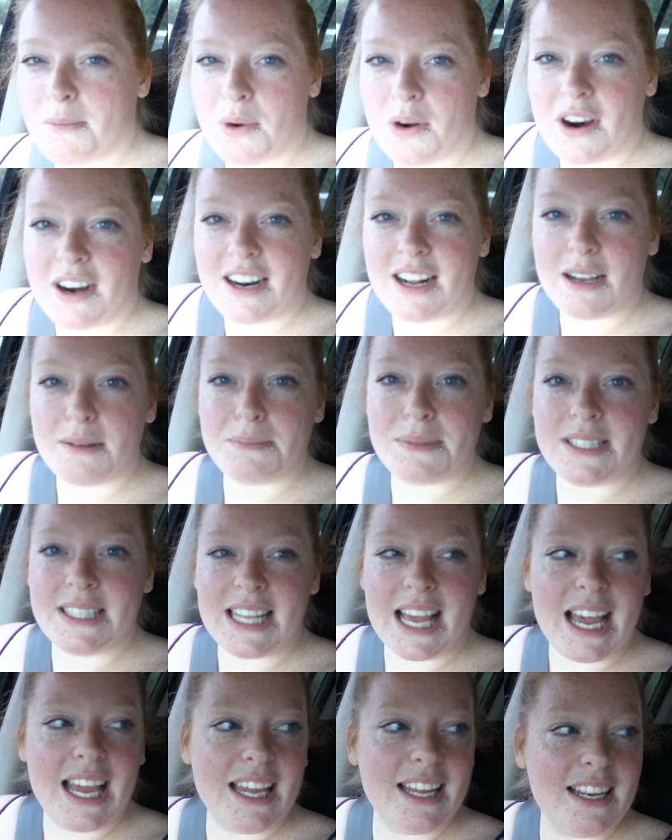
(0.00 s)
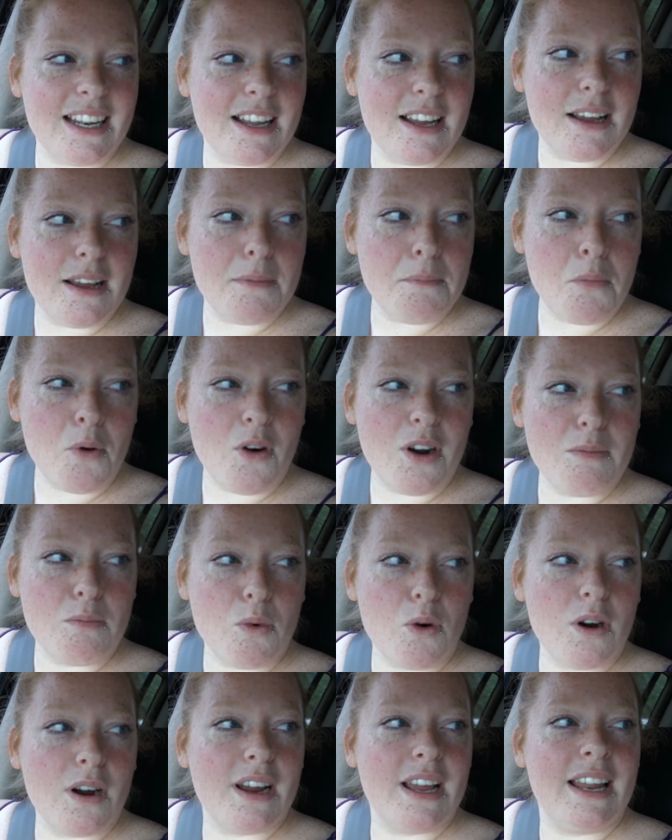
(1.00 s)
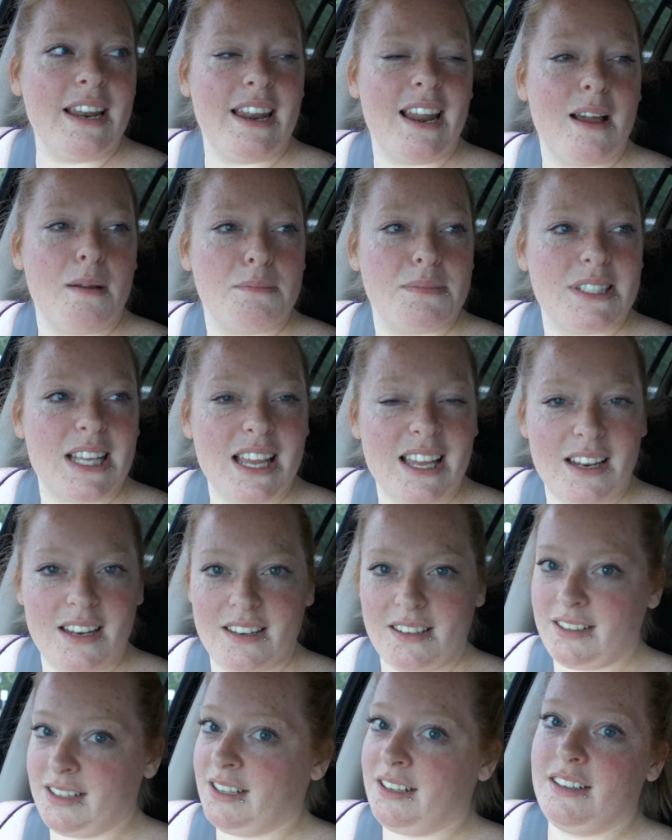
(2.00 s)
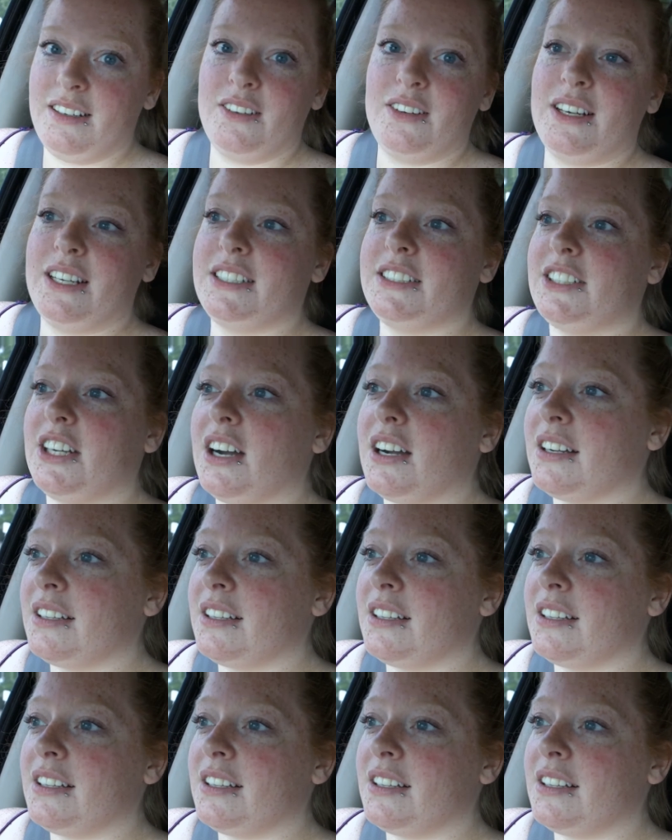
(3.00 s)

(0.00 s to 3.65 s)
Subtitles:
more and upset. More and more and upset. I don't know how to talk.